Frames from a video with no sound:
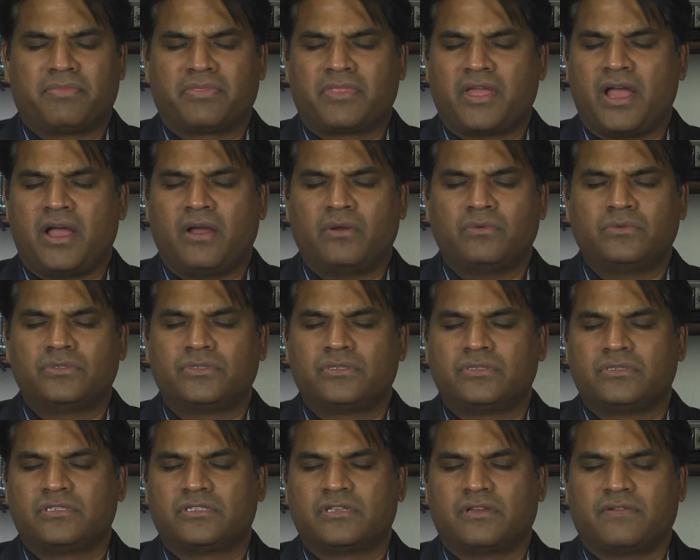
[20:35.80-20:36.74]

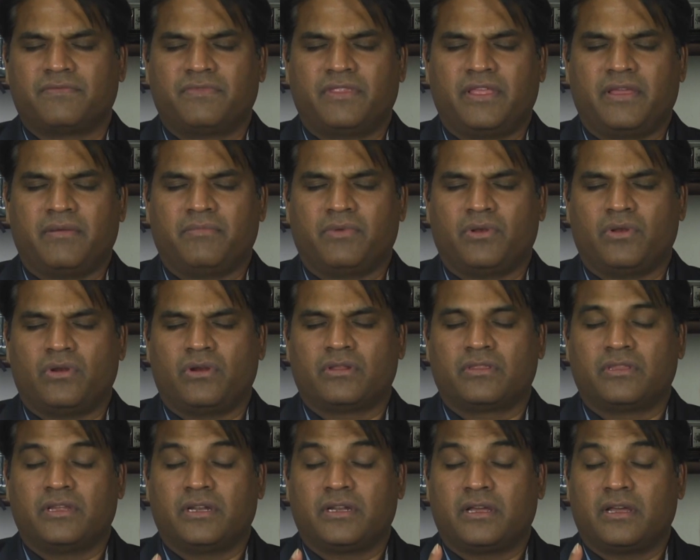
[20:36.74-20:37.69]
thousands of them,
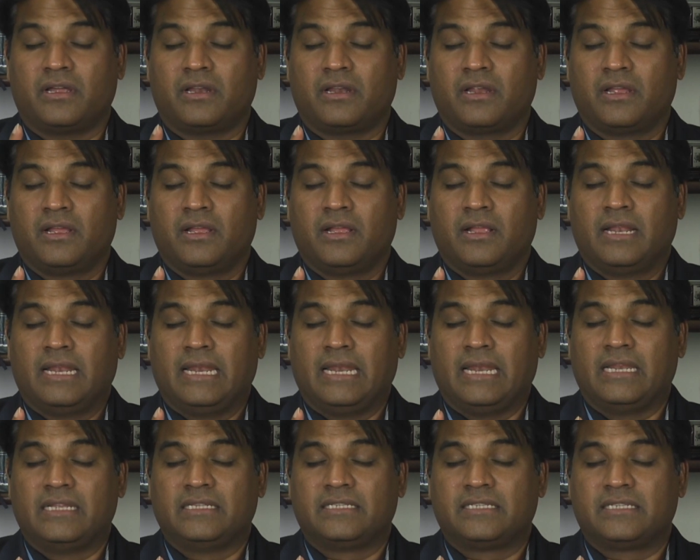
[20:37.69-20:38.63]
Lord, that are
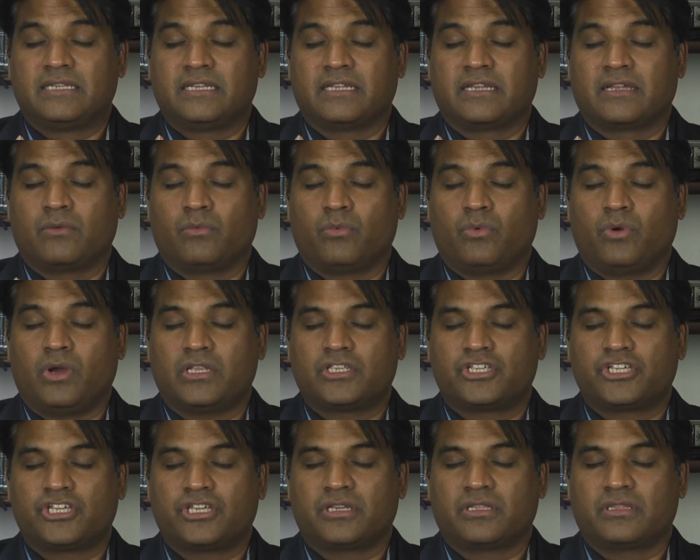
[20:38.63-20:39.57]
listening and
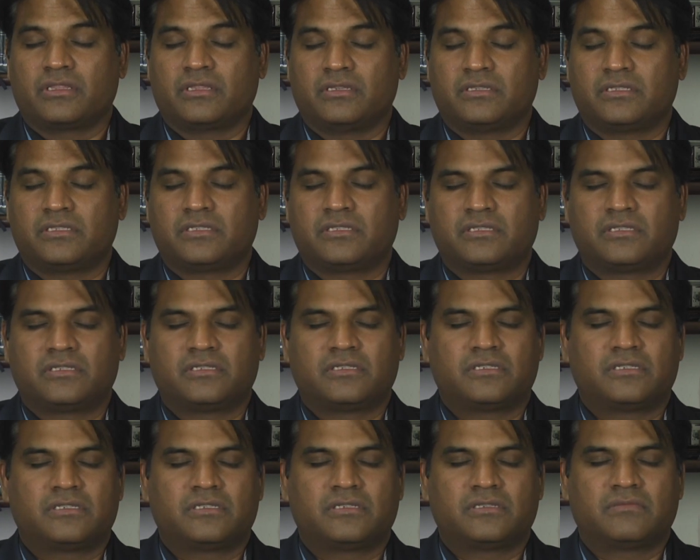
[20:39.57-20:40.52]
watching
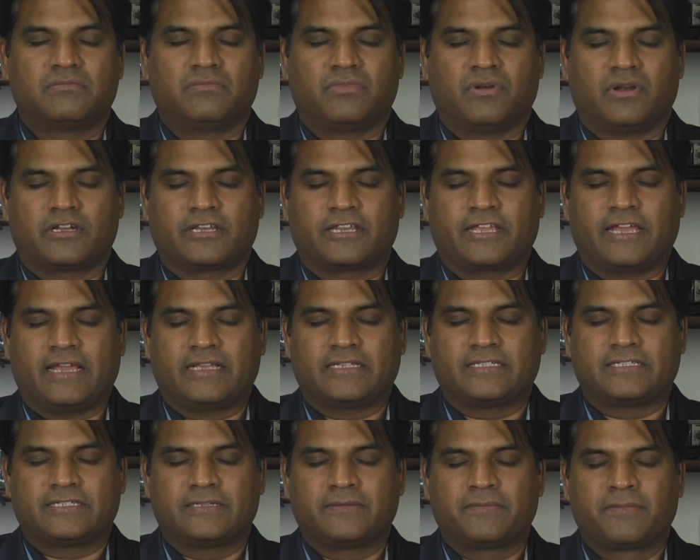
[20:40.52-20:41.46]
this
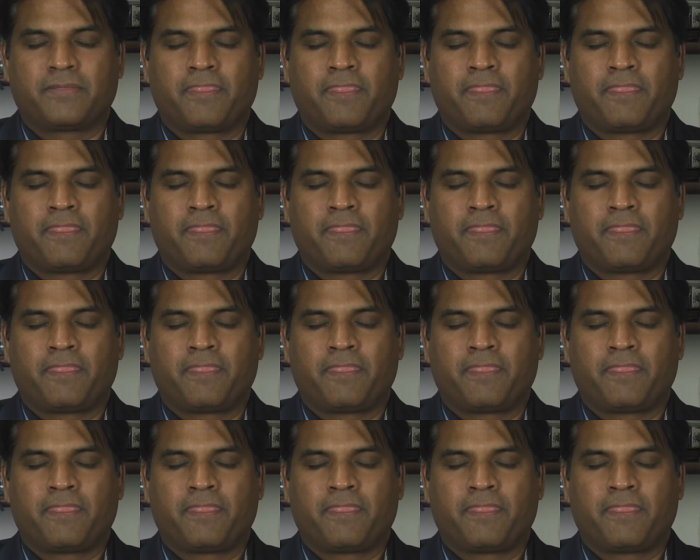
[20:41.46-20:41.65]
broadcast.